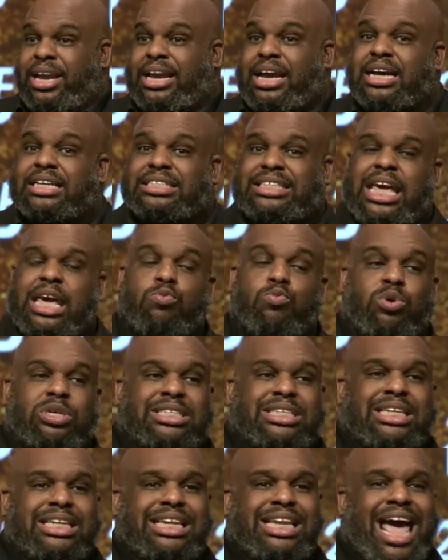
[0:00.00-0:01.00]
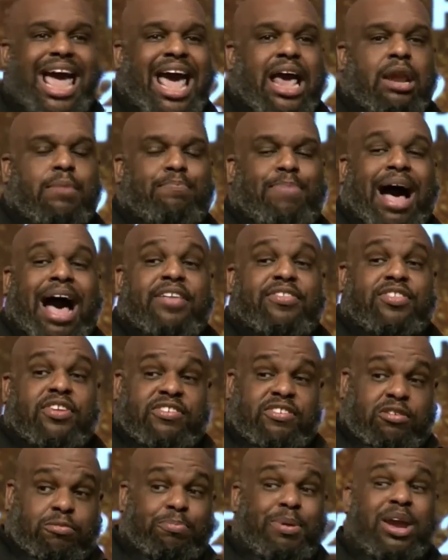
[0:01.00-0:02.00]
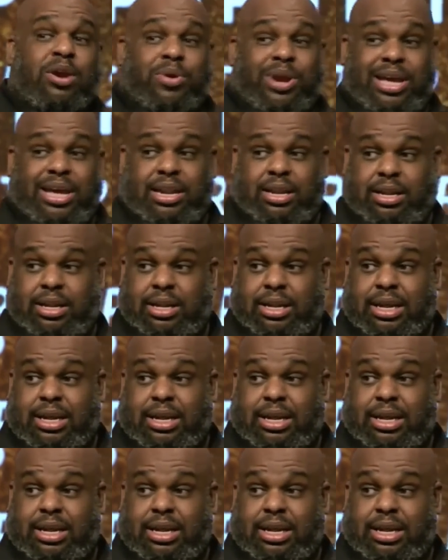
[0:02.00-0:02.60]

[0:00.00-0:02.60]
because he was led by the Spirit.